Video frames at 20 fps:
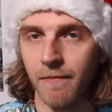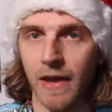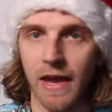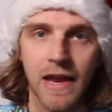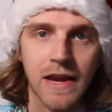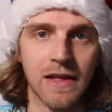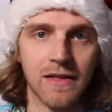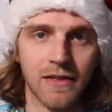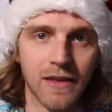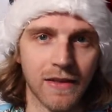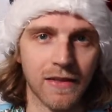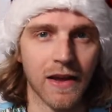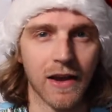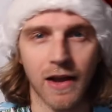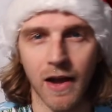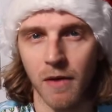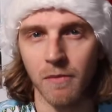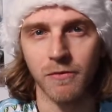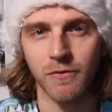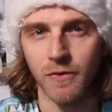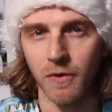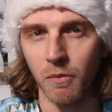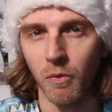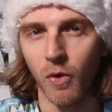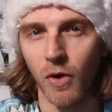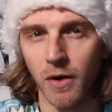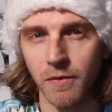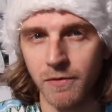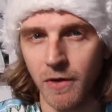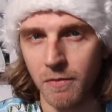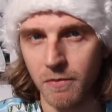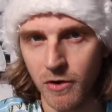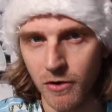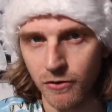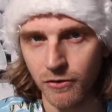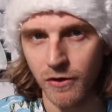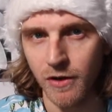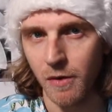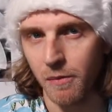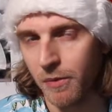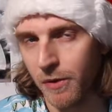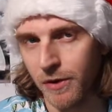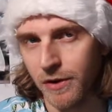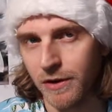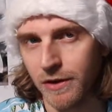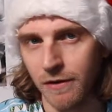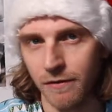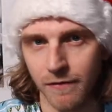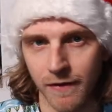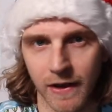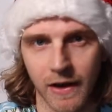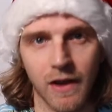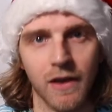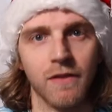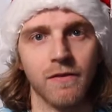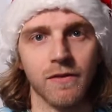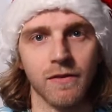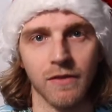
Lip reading: Anything that comes from warped, I'm usually a pretty good fan of.